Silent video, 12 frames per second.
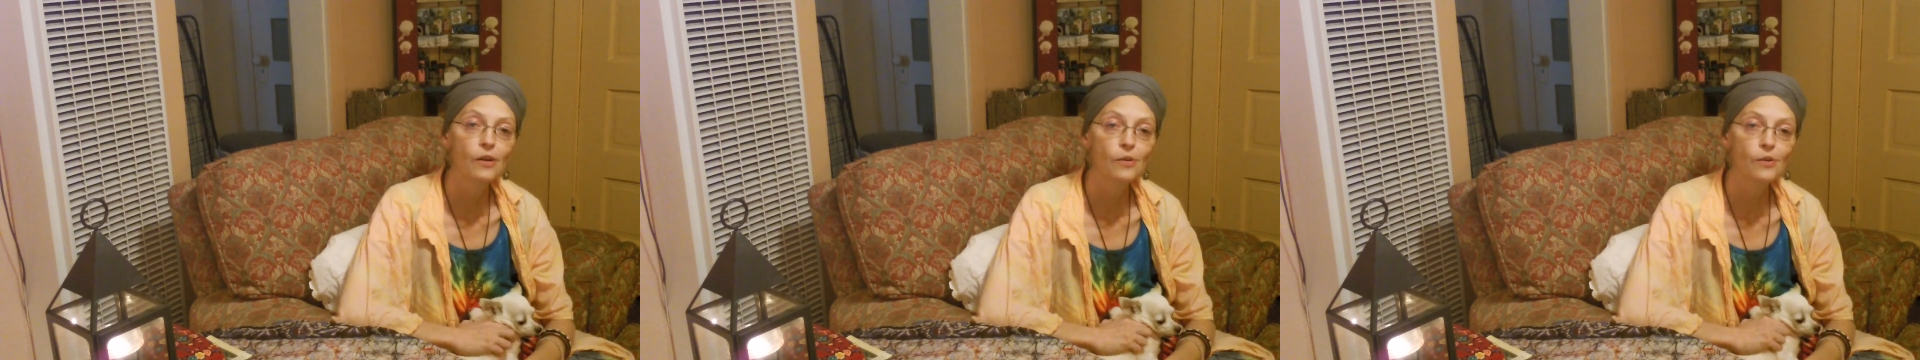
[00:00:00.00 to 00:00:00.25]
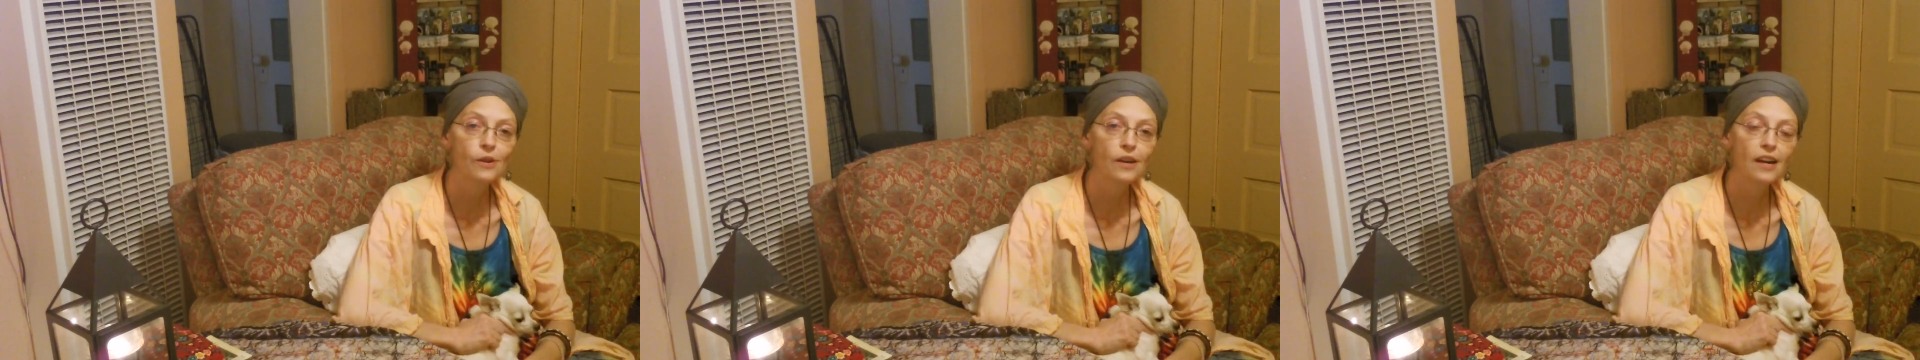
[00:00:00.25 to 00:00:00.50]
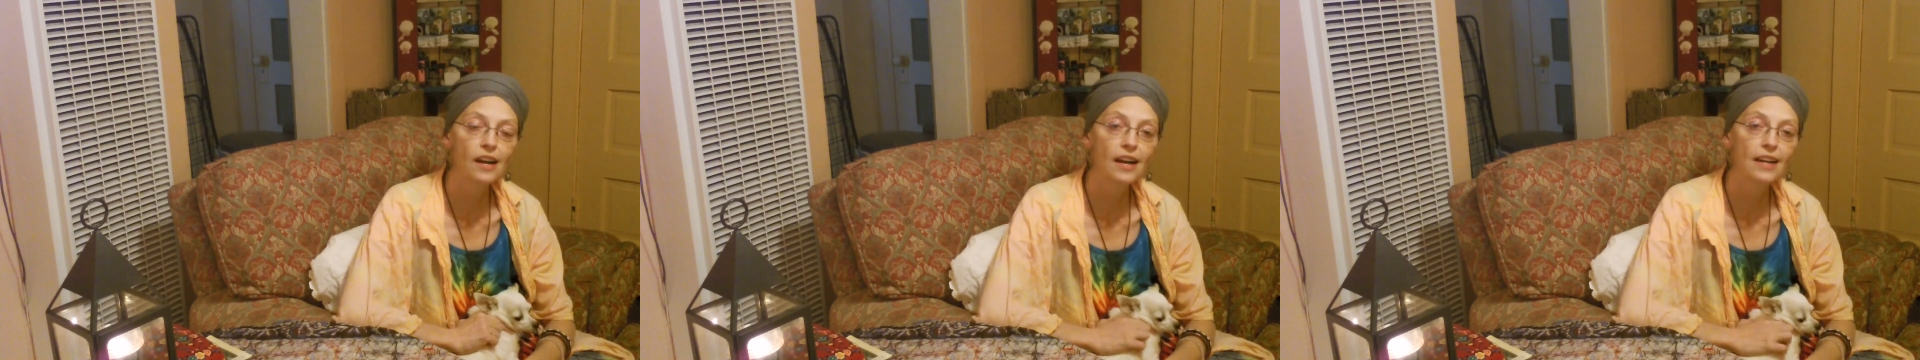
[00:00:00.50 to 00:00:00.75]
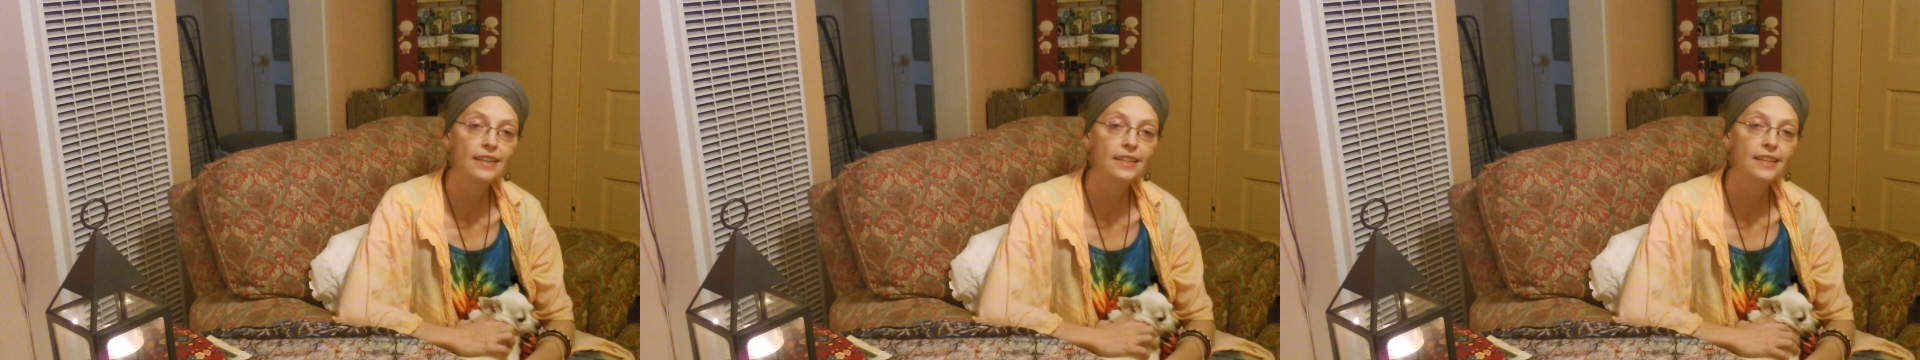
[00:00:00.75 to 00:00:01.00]
or
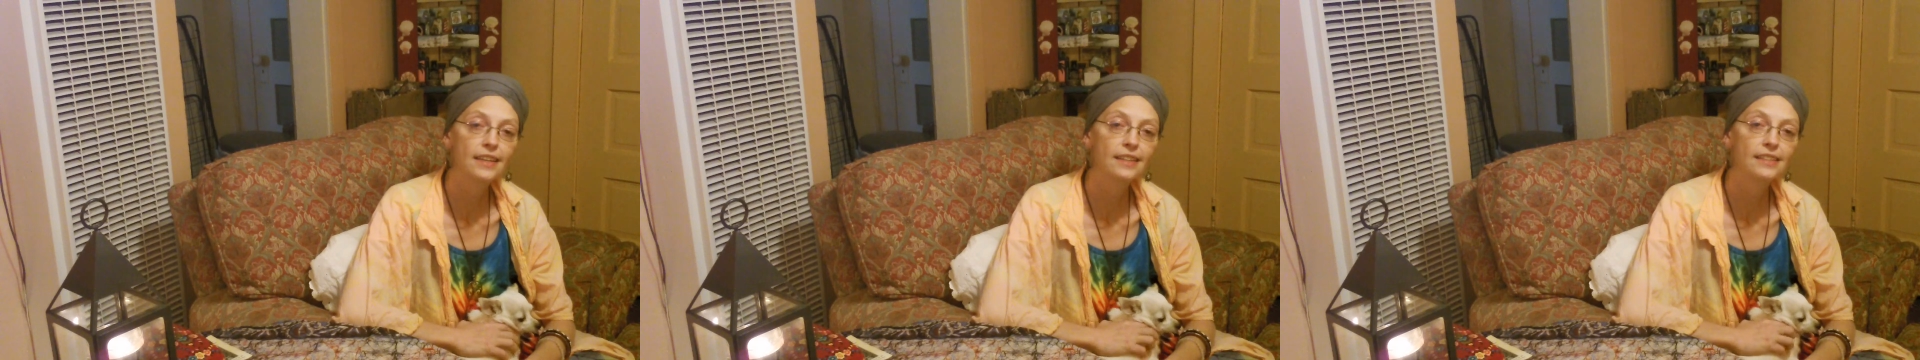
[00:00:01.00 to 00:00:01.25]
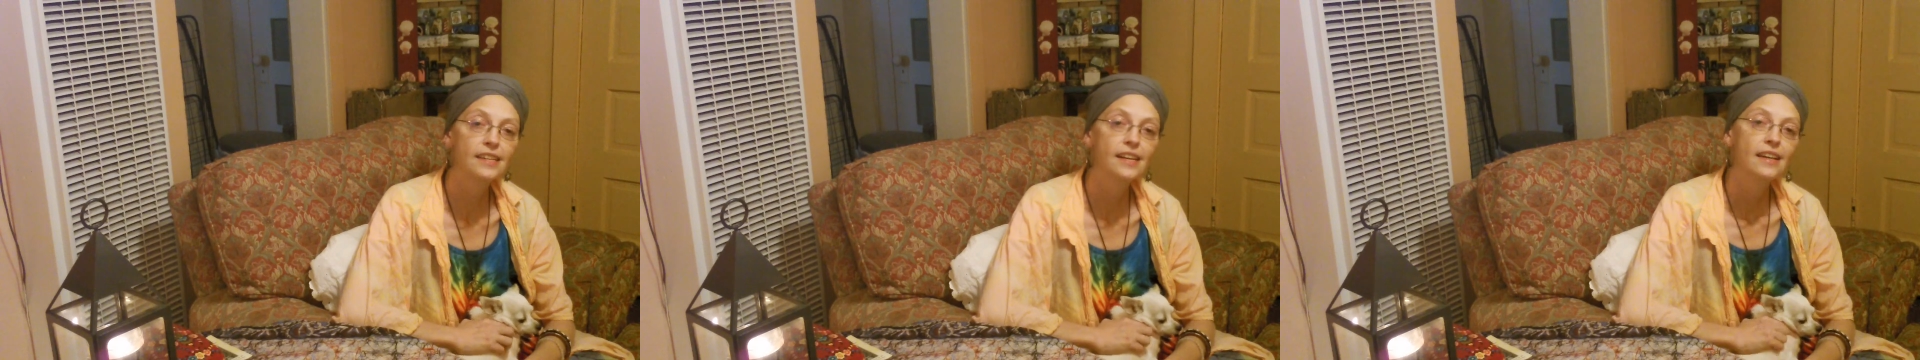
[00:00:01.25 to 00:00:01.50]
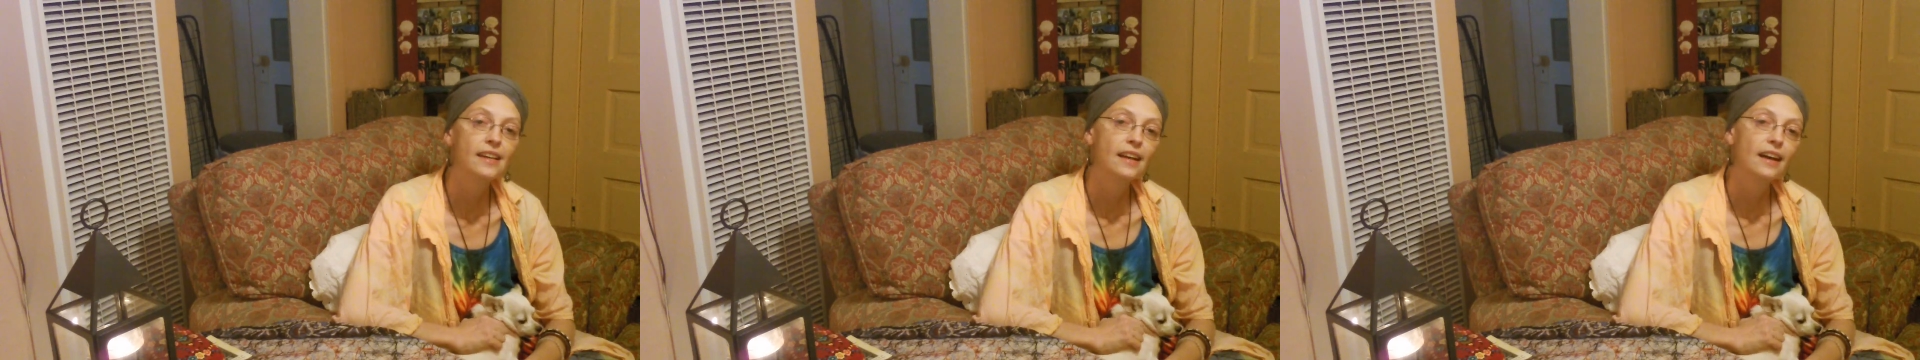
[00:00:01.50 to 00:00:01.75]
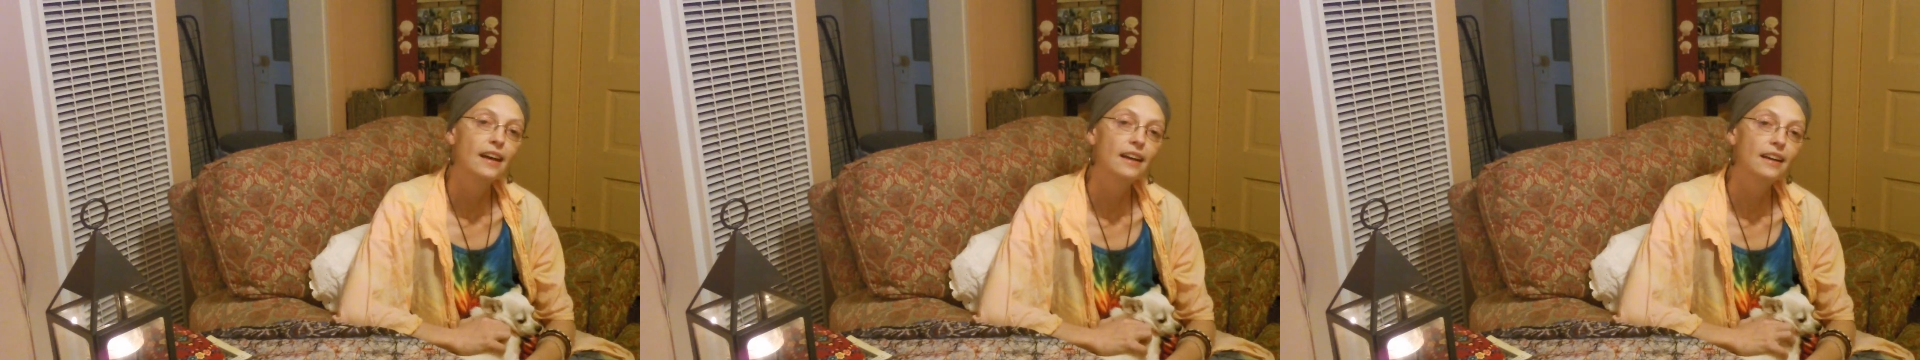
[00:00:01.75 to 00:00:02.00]
I can
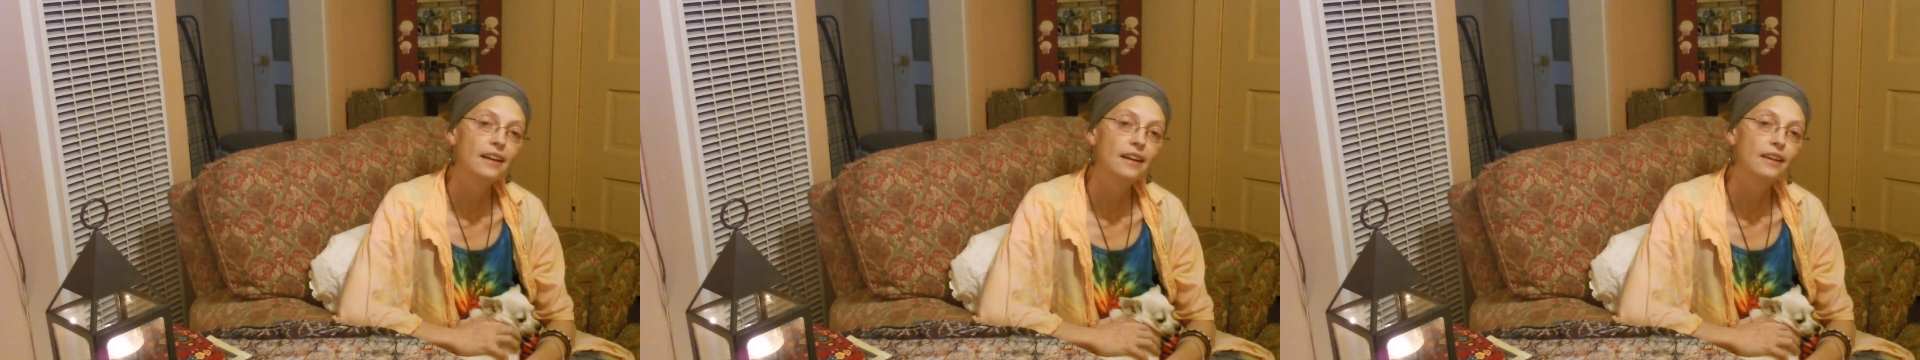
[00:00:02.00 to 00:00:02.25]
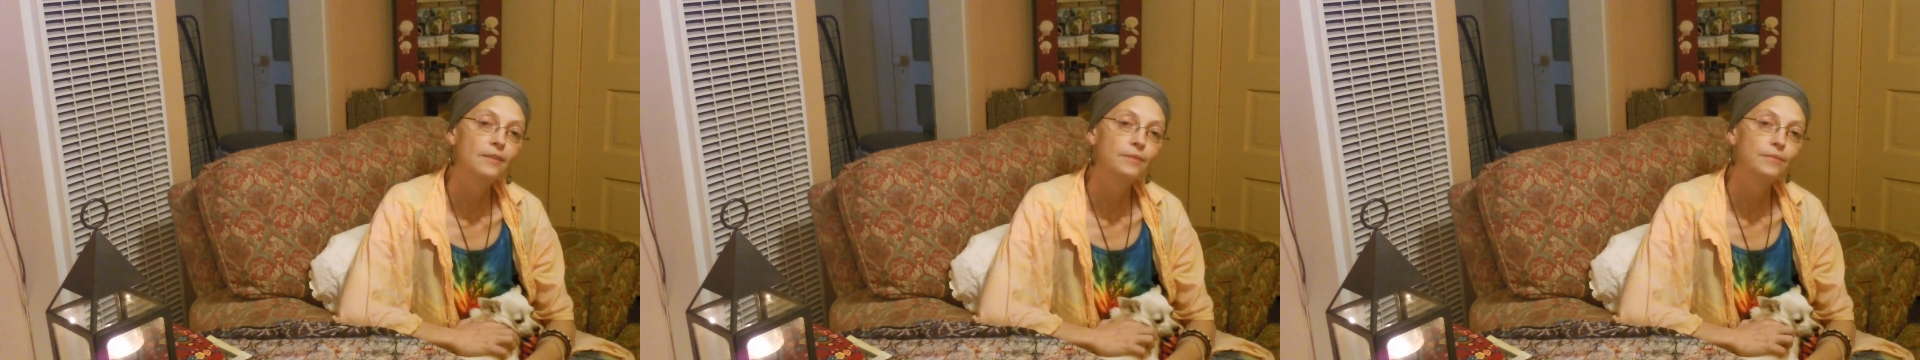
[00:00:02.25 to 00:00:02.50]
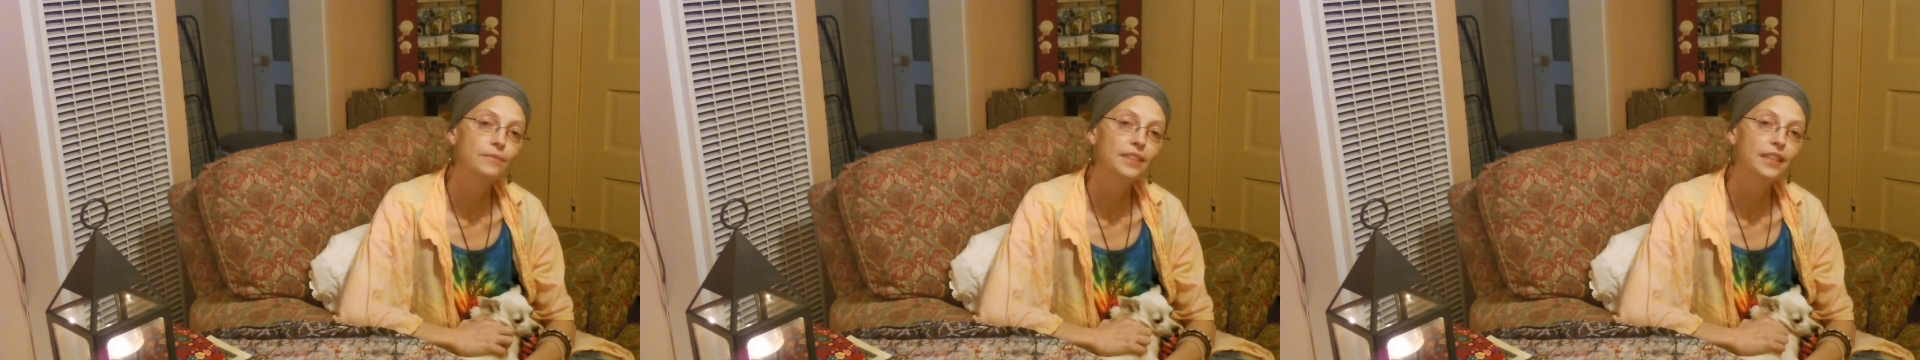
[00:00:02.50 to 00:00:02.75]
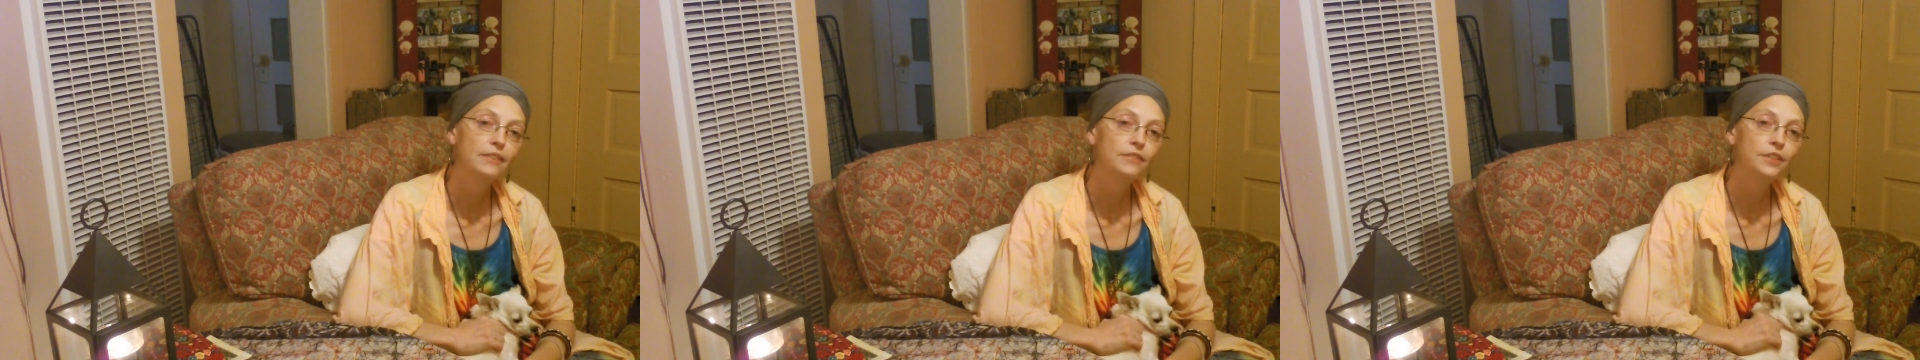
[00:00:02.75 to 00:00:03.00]
um,
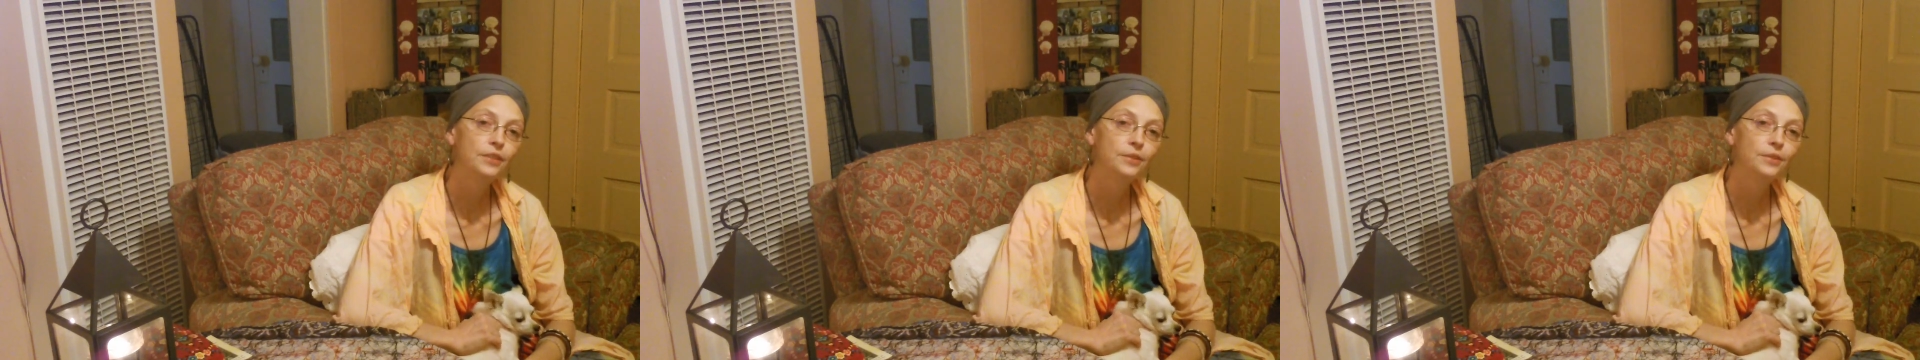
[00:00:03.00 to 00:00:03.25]
give you,